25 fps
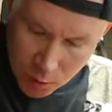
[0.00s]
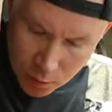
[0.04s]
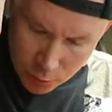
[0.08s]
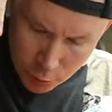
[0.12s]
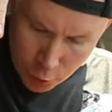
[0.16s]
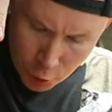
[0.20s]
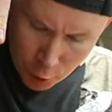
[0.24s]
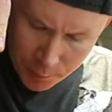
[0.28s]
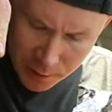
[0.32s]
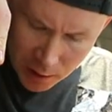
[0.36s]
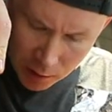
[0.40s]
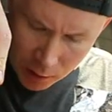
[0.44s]

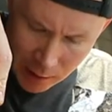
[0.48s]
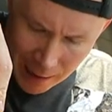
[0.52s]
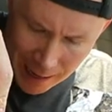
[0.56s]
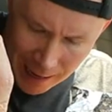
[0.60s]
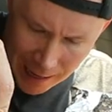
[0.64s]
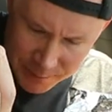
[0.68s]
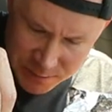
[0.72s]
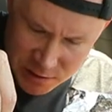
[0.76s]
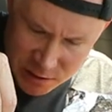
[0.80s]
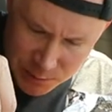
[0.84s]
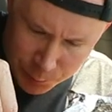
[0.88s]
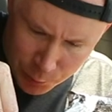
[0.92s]
little bit of
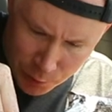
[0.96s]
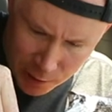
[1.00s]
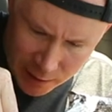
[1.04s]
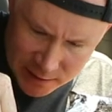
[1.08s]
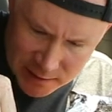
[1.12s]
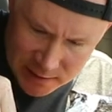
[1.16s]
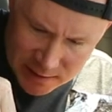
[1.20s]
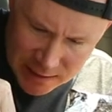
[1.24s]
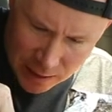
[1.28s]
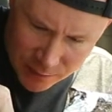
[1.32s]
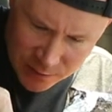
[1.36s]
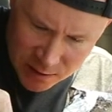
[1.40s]
lime
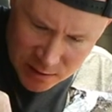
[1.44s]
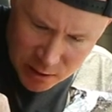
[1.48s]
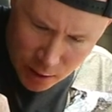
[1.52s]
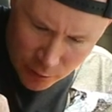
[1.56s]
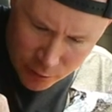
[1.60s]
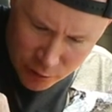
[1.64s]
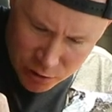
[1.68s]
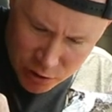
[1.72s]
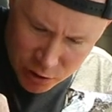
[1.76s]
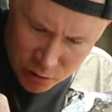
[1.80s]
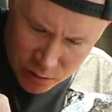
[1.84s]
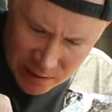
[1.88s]
spritz on these
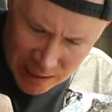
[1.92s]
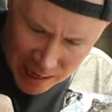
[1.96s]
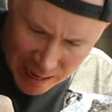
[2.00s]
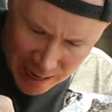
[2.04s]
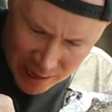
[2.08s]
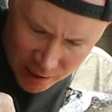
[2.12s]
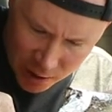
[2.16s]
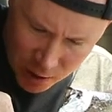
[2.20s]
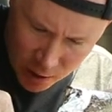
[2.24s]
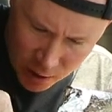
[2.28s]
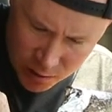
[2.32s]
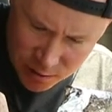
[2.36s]
other two
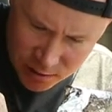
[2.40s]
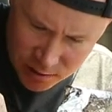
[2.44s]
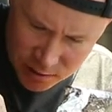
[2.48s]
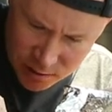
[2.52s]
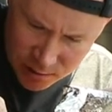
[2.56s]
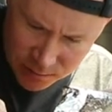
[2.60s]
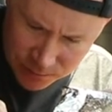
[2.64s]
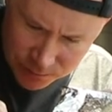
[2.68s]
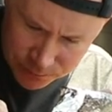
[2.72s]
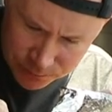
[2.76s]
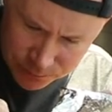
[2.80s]
tacos.